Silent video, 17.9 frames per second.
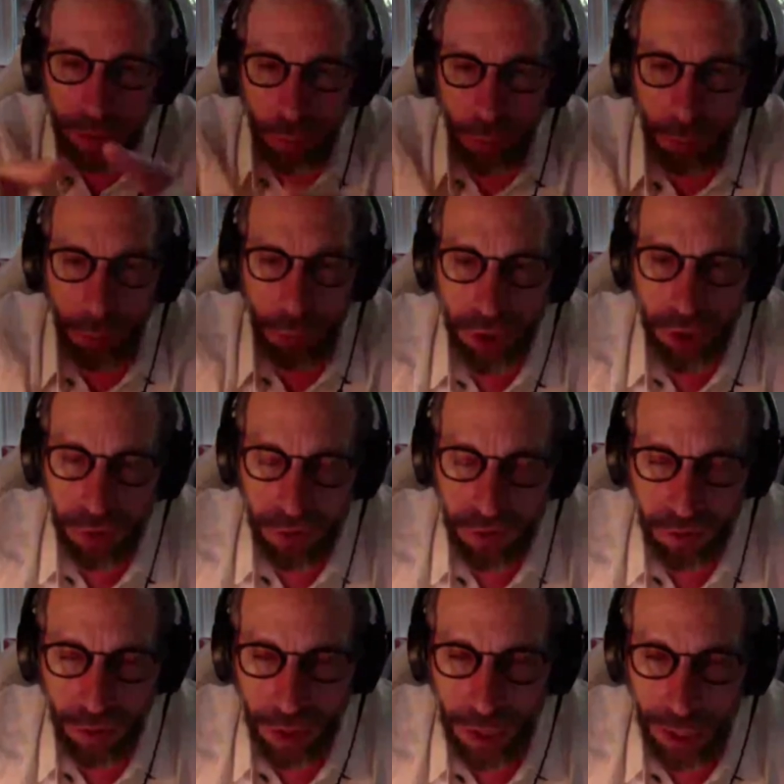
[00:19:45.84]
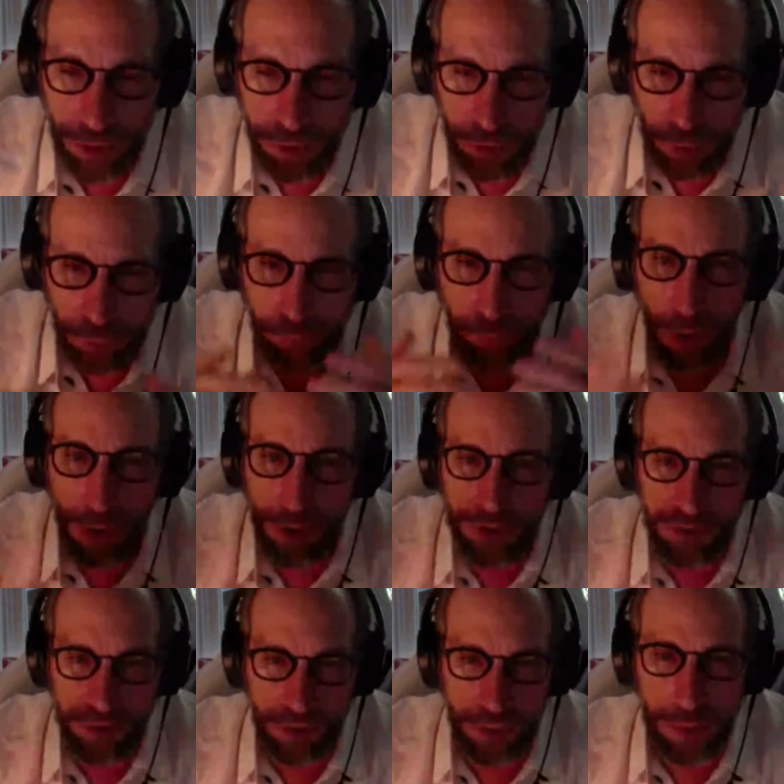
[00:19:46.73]
in the room where you're sitting as you fall
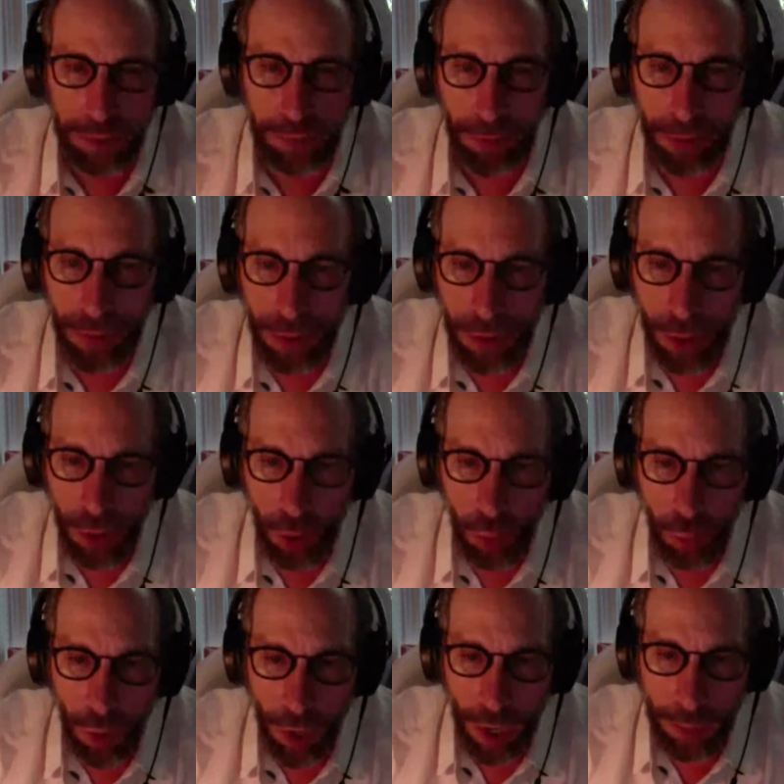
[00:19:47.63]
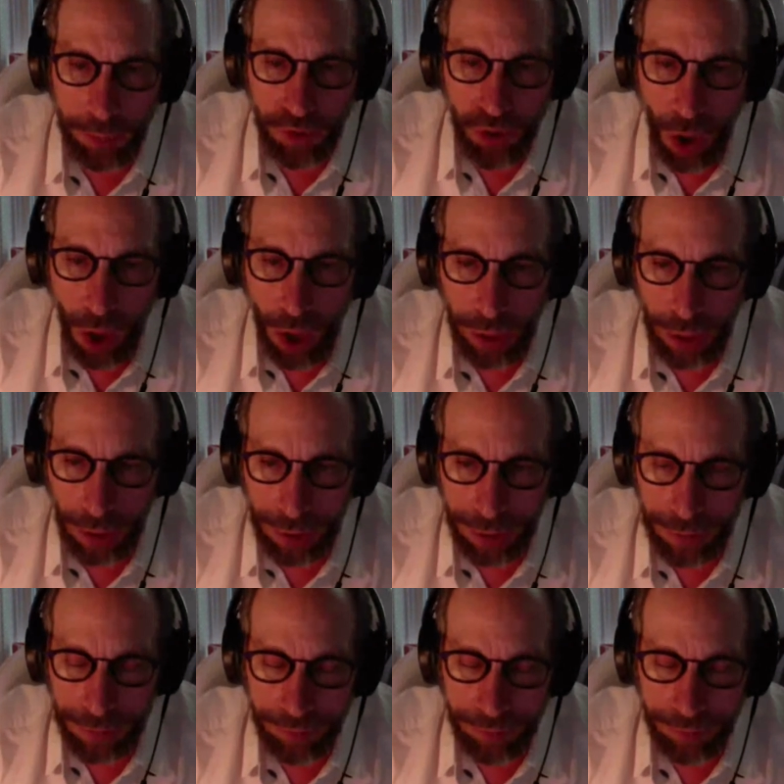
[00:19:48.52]
asleep while I'm talking.